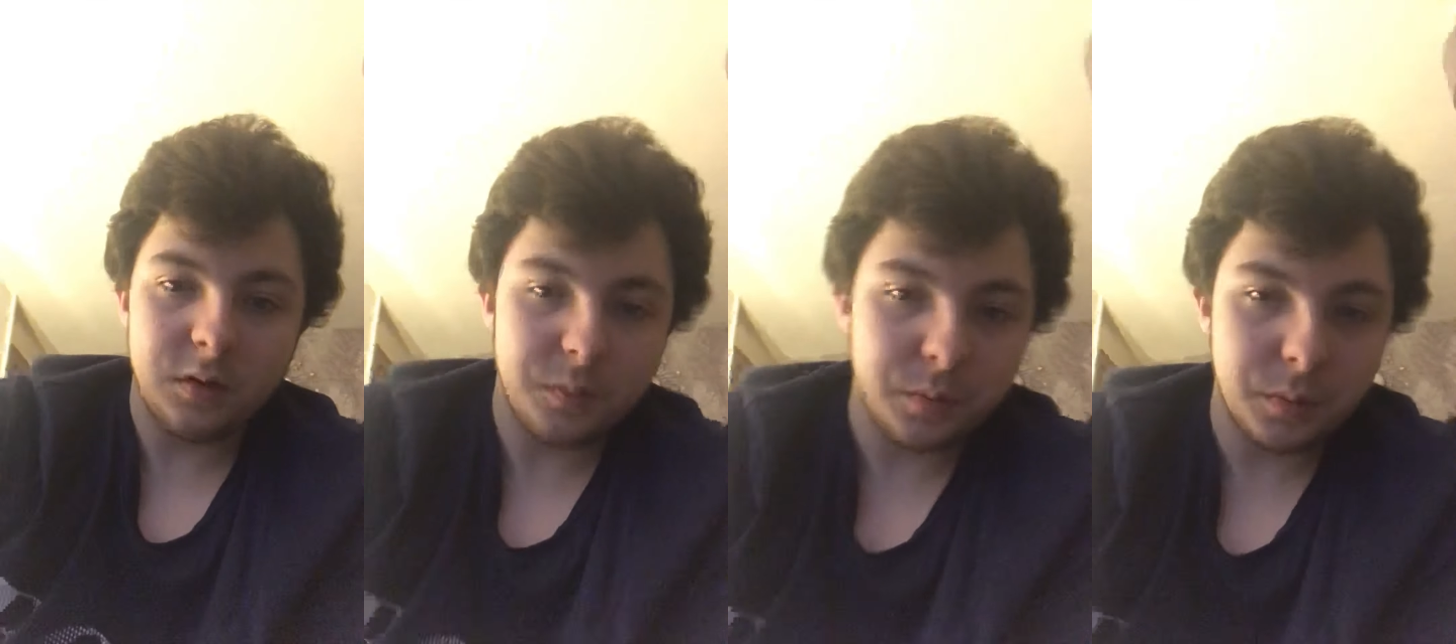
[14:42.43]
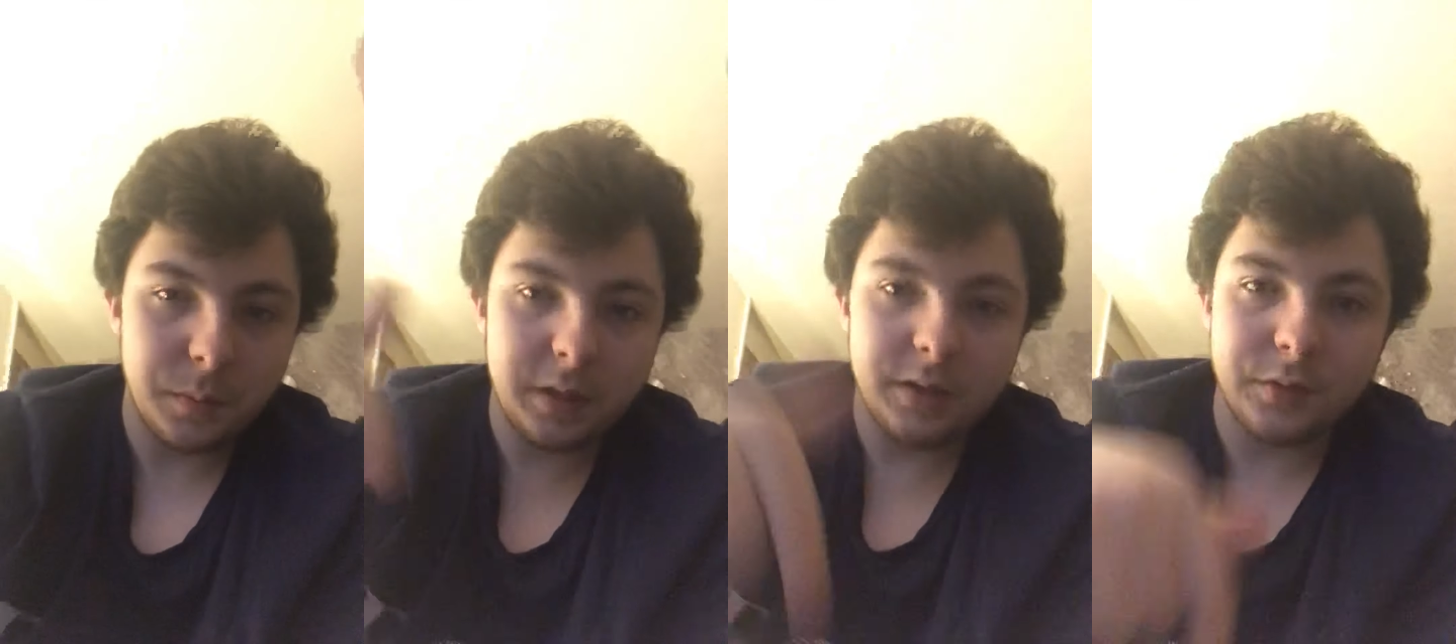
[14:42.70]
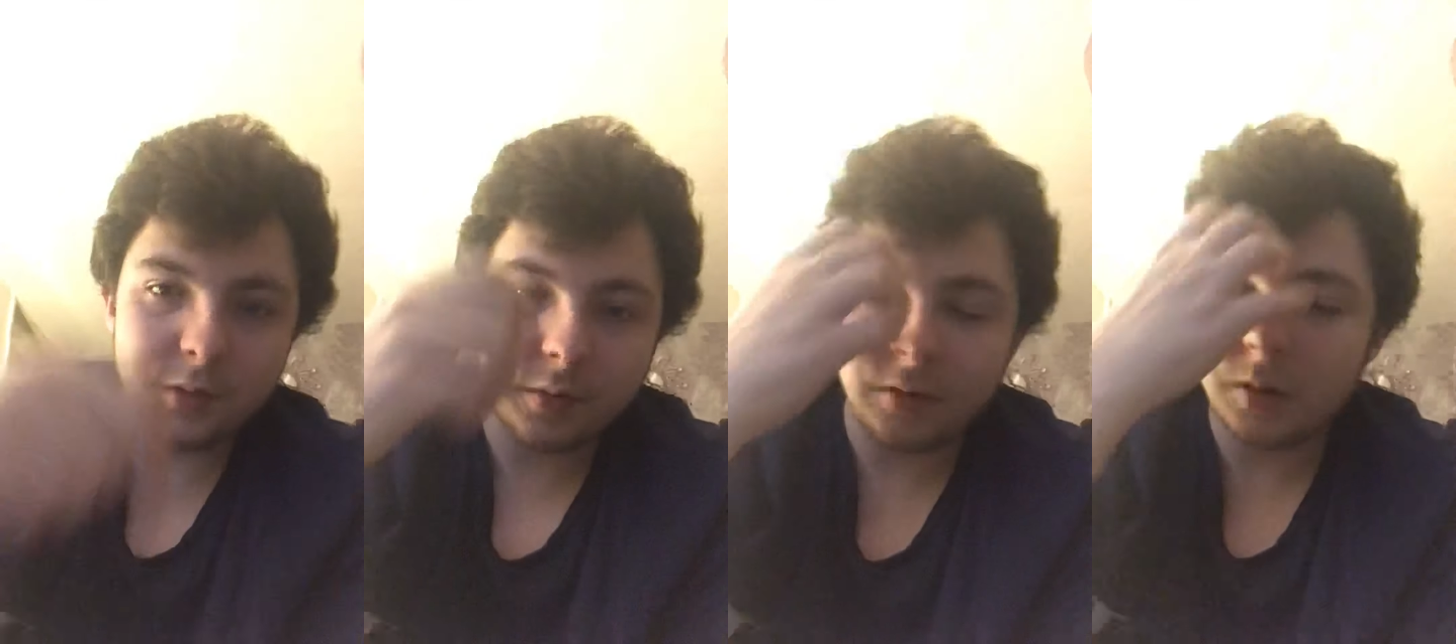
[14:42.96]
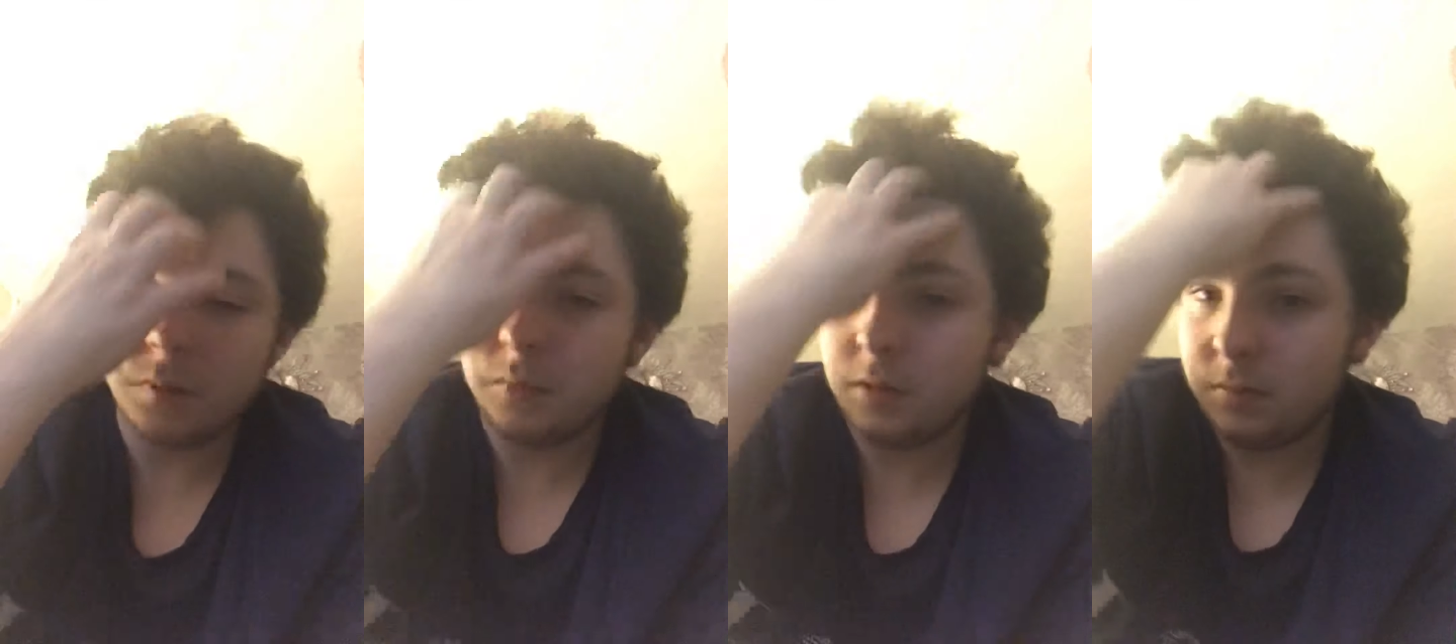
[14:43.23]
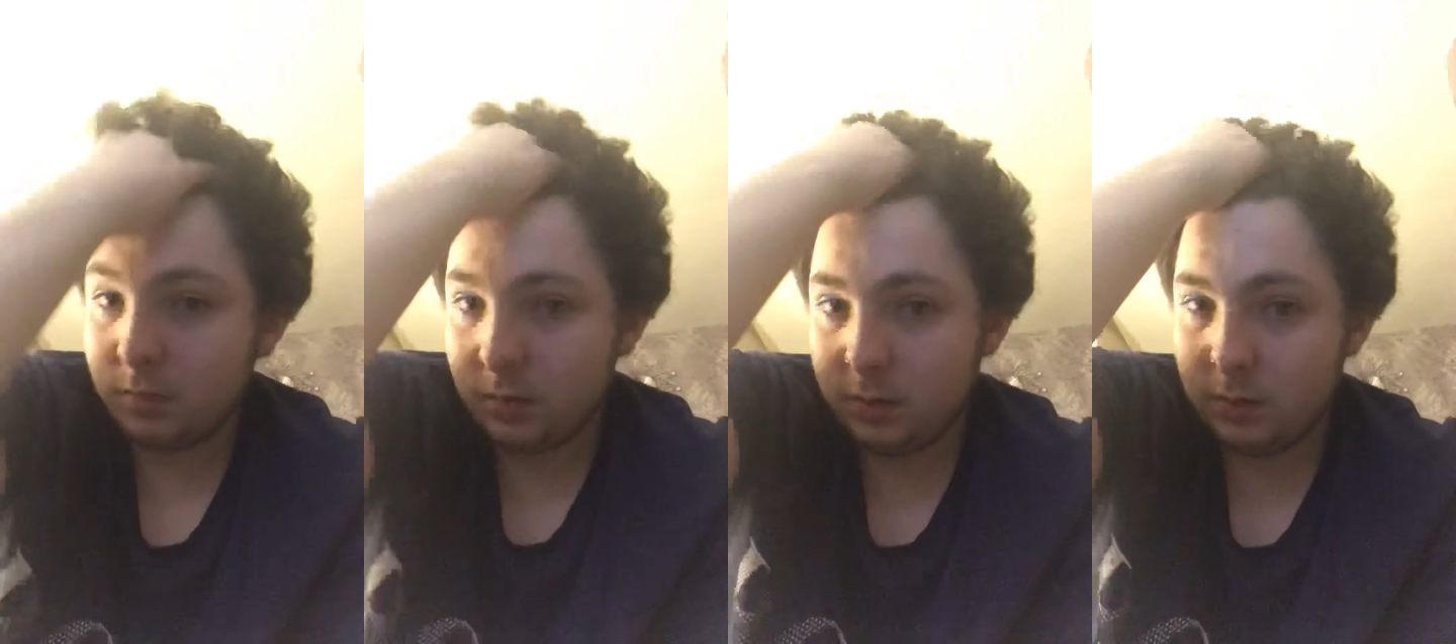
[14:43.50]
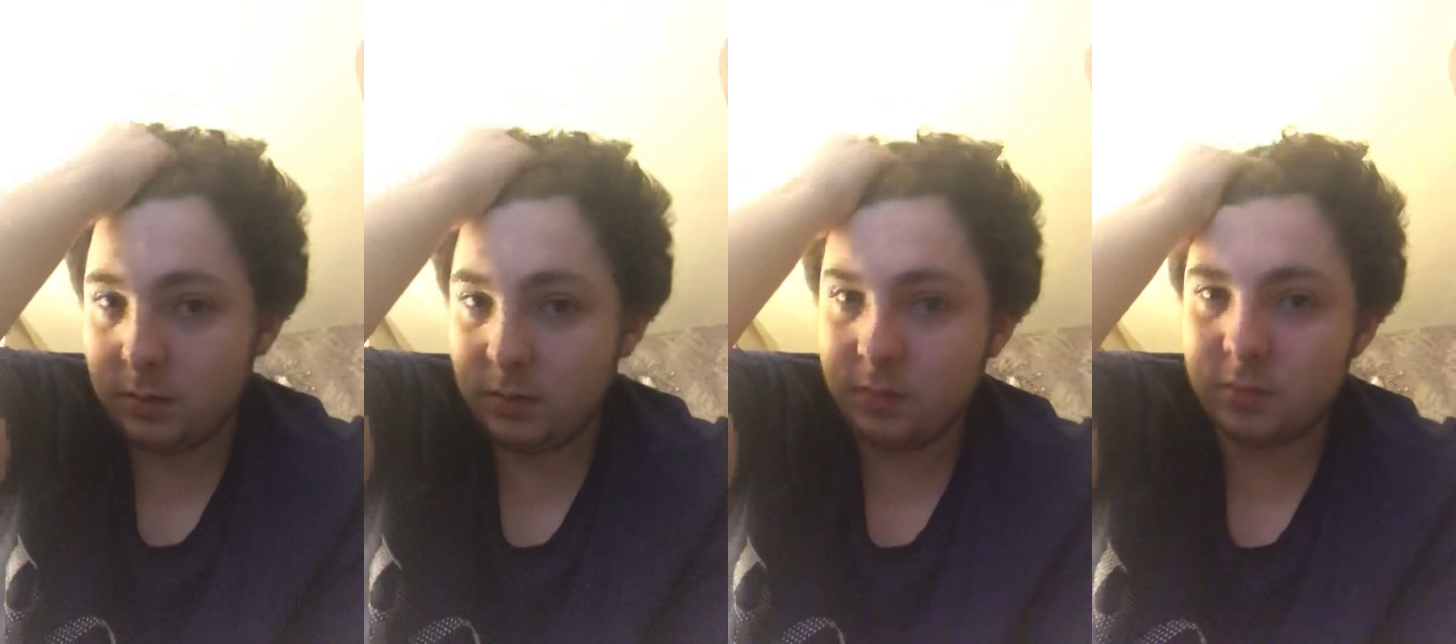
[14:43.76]
I'll put my Instagram
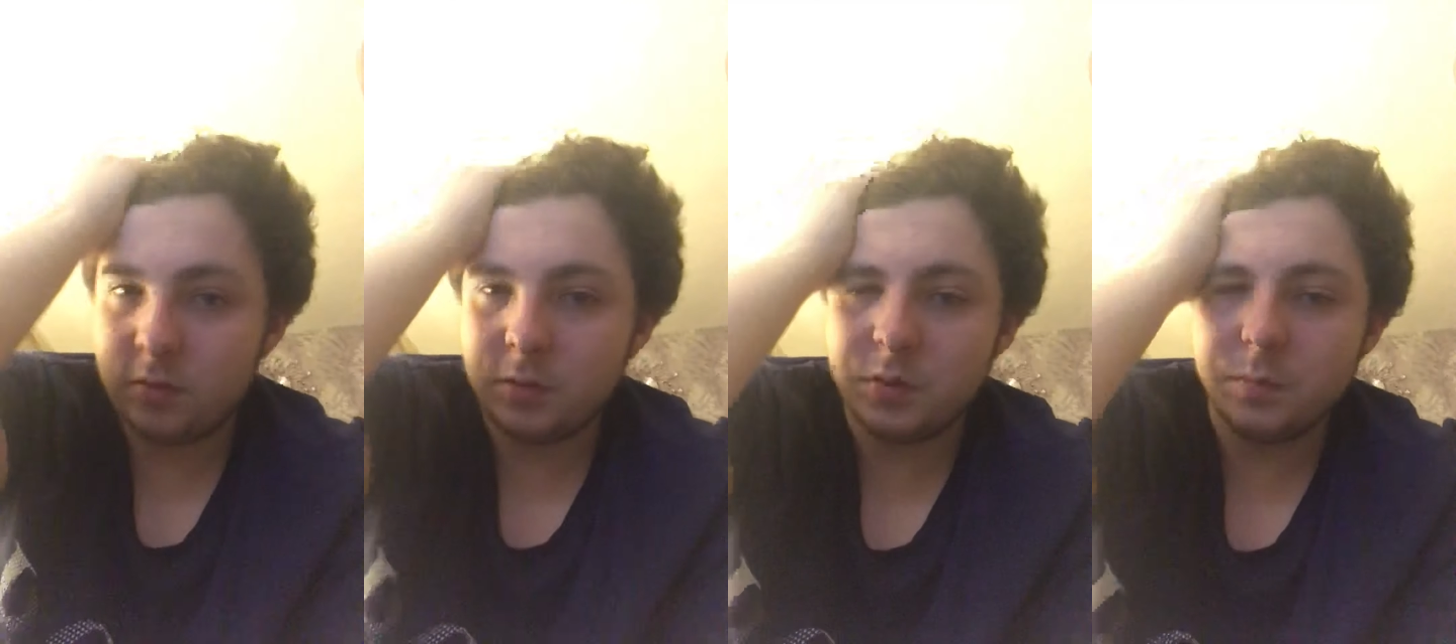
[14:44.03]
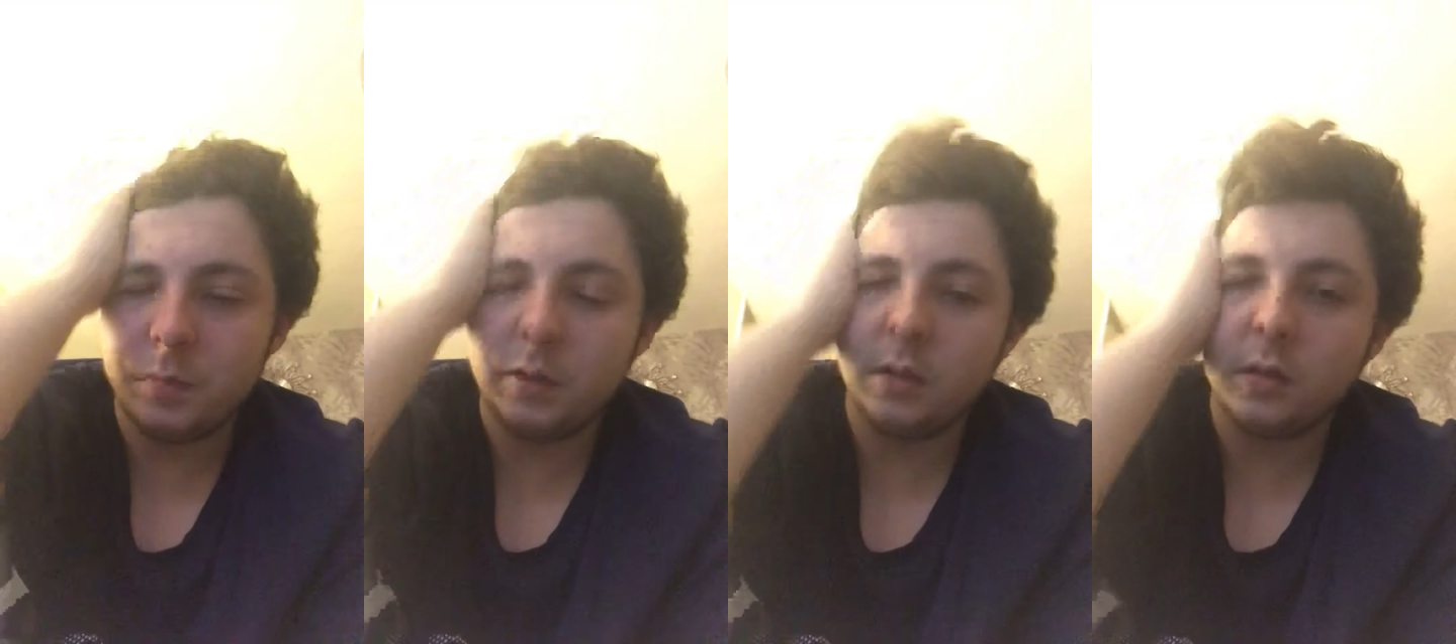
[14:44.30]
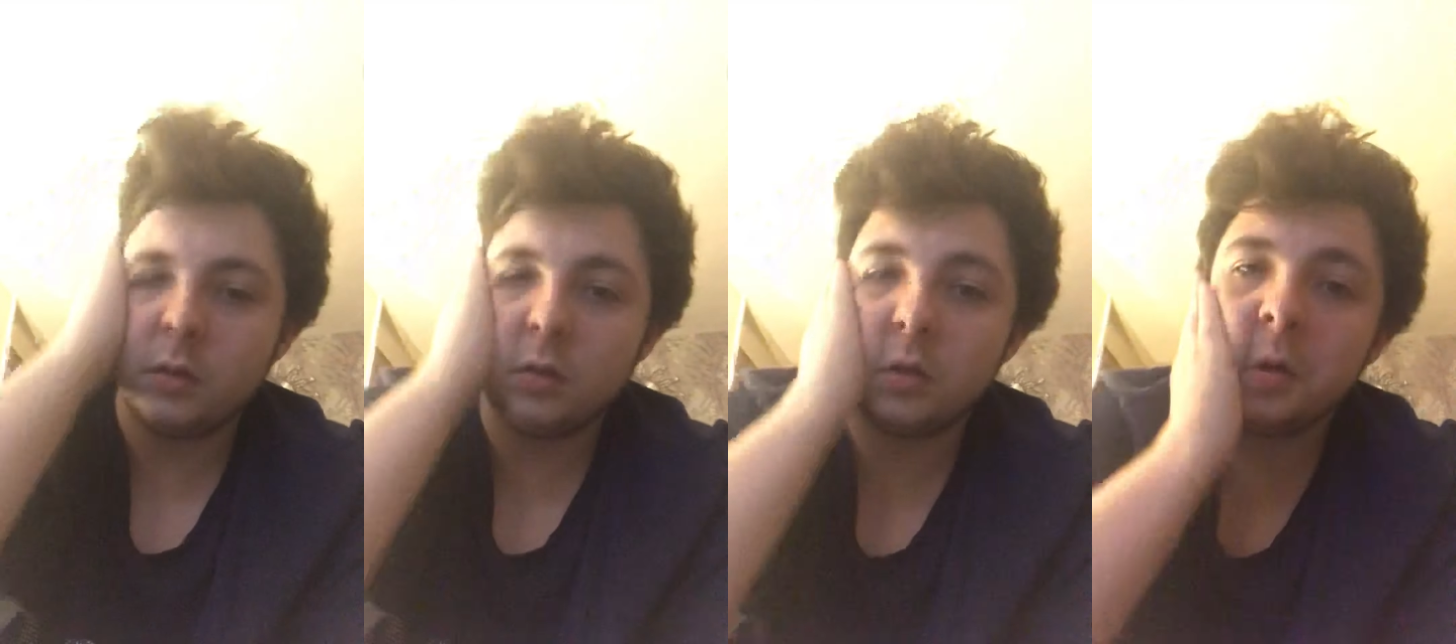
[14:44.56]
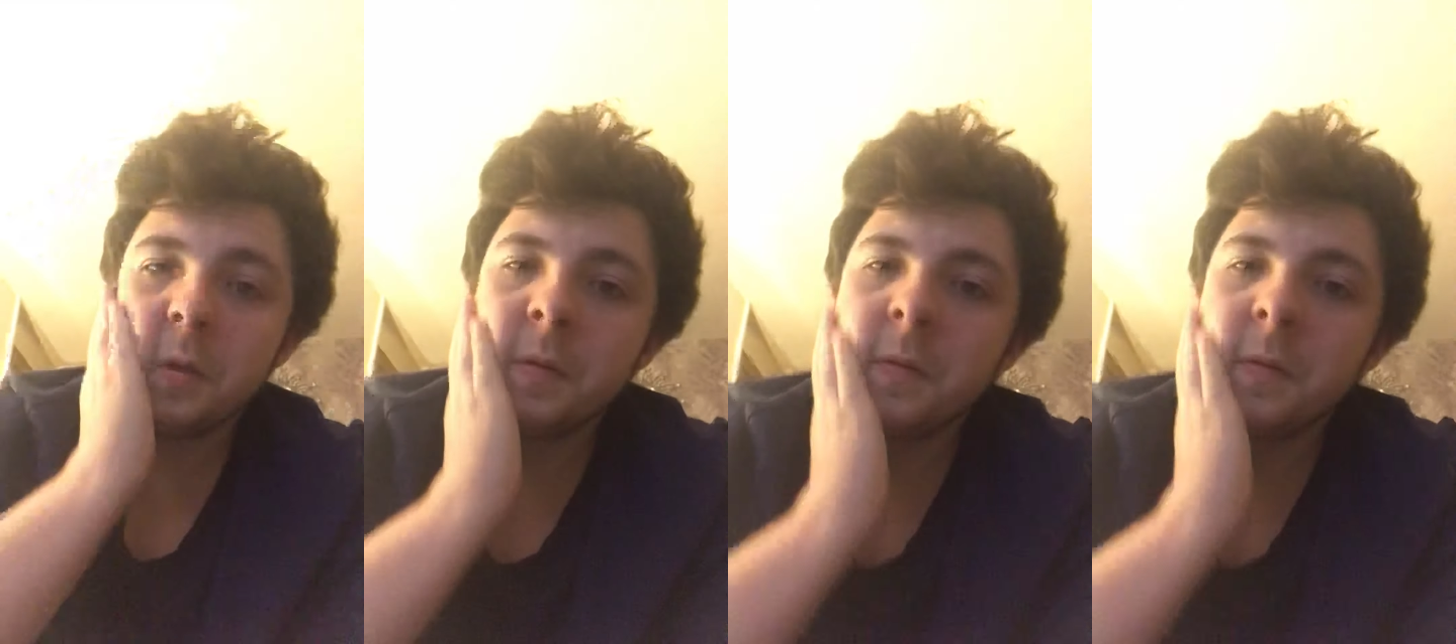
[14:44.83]
in the description below.